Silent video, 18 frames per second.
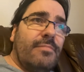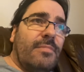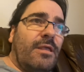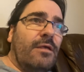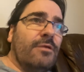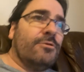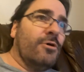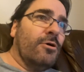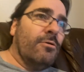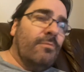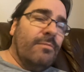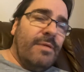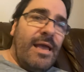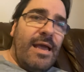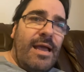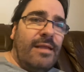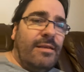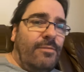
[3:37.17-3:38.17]
So
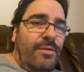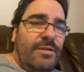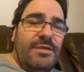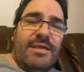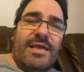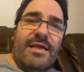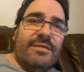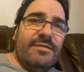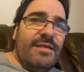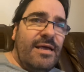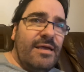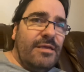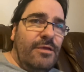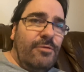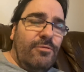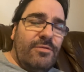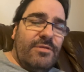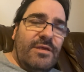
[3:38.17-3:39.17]
yeah, anyway, she gets sacked.
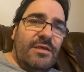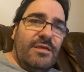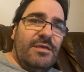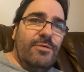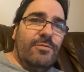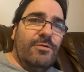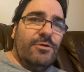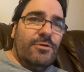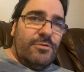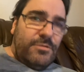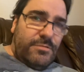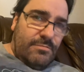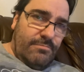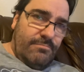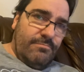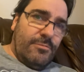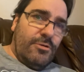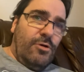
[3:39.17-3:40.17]
You would think she would just
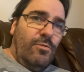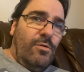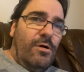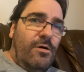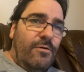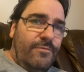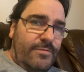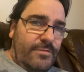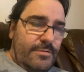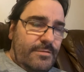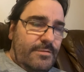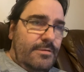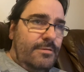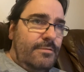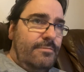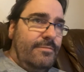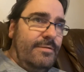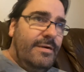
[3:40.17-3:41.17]
go off and
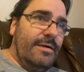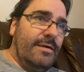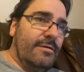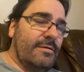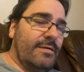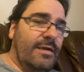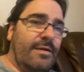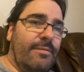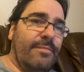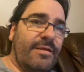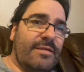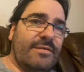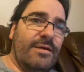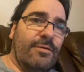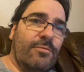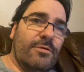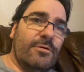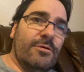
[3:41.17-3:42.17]
go, right, okay, I messed
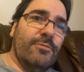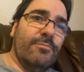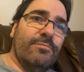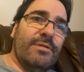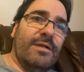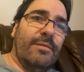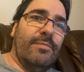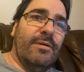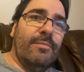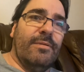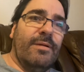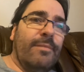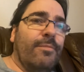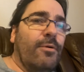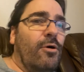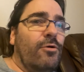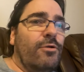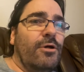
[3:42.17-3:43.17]
that one up, blah blah blah.
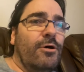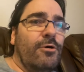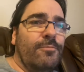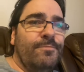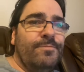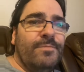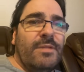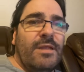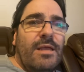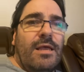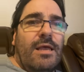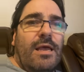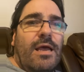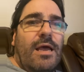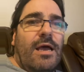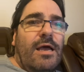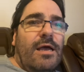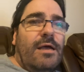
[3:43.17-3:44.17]
But oh no,
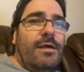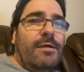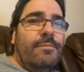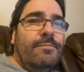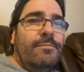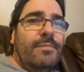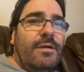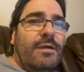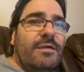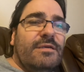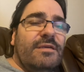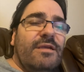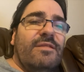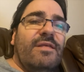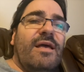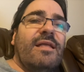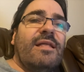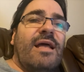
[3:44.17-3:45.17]
she
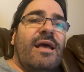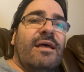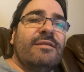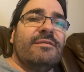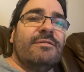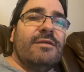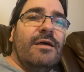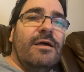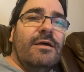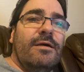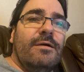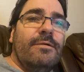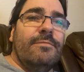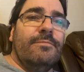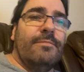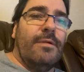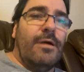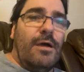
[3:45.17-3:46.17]
then has
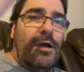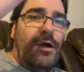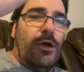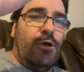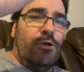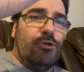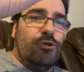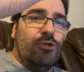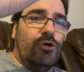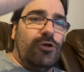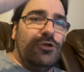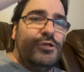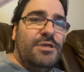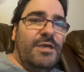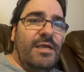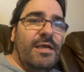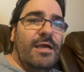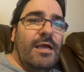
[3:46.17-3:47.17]
a
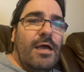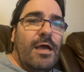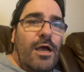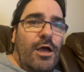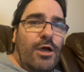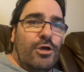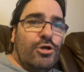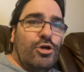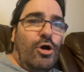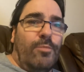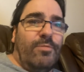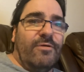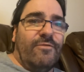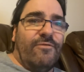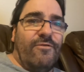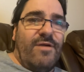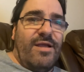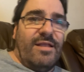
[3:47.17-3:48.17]
dodgy copper
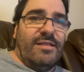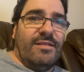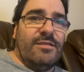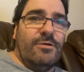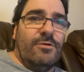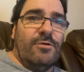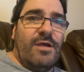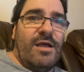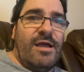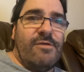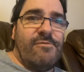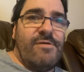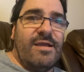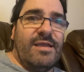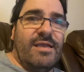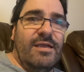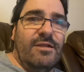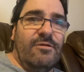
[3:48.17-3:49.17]
friend, a
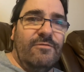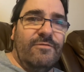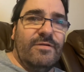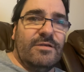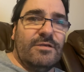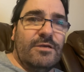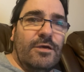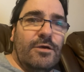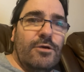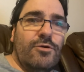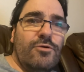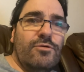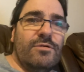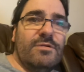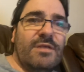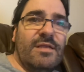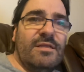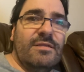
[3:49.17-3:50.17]
high-ranking officer,
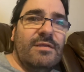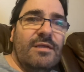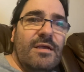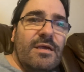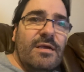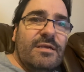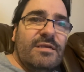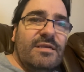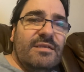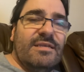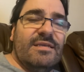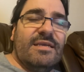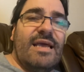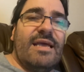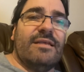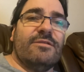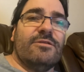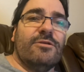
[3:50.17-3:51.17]
she
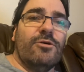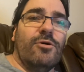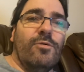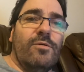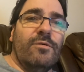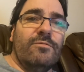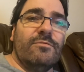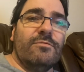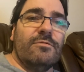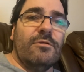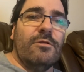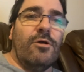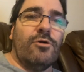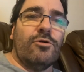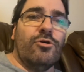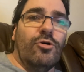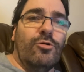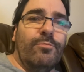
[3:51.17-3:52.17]
gets to go and
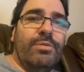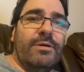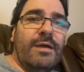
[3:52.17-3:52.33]
lock up